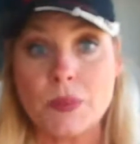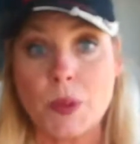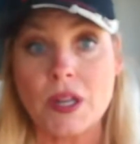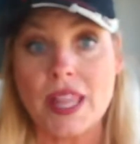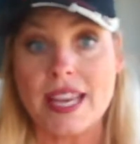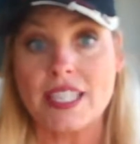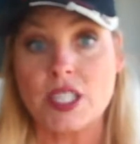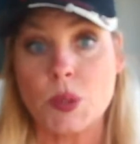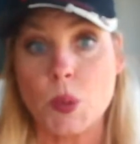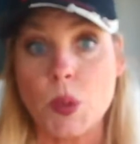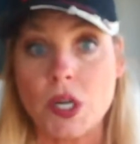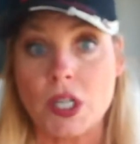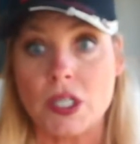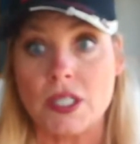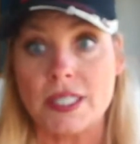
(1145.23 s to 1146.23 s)
we're like
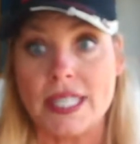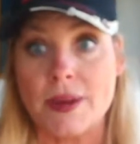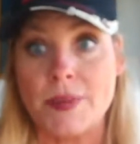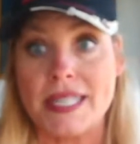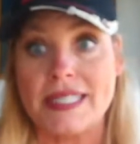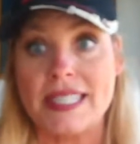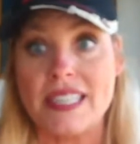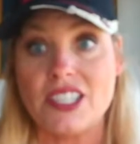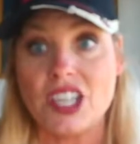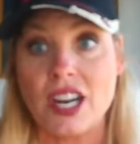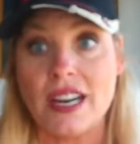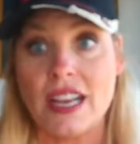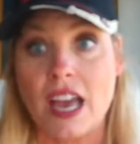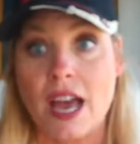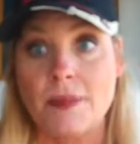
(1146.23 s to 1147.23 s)
squirrels and we see
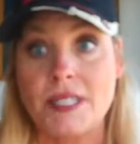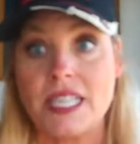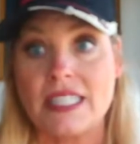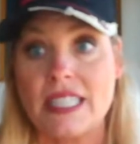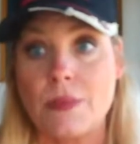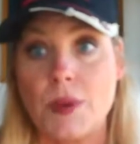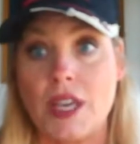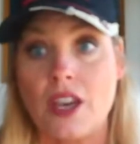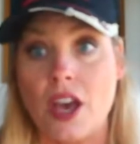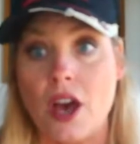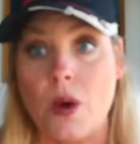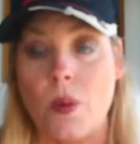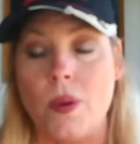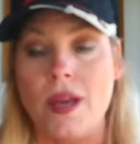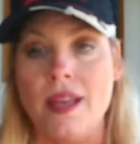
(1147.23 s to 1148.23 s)
shiny objects and we
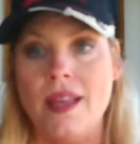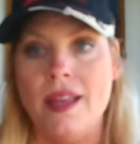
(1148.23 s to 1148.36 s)
go.